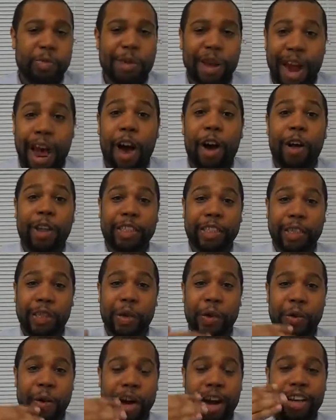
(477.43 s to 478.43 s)
but I
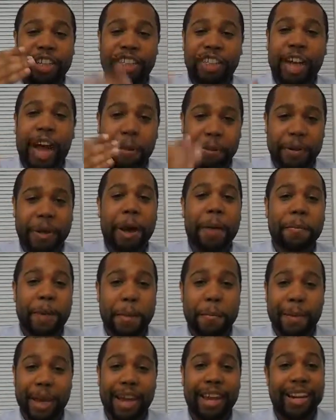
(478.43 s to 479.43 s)
also chopped up
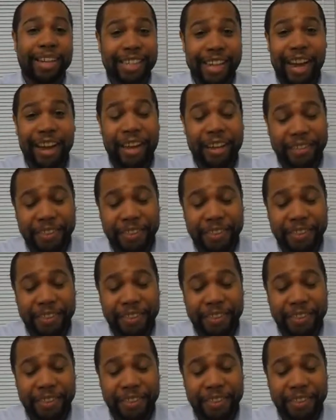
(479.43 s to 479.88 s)
and made Italian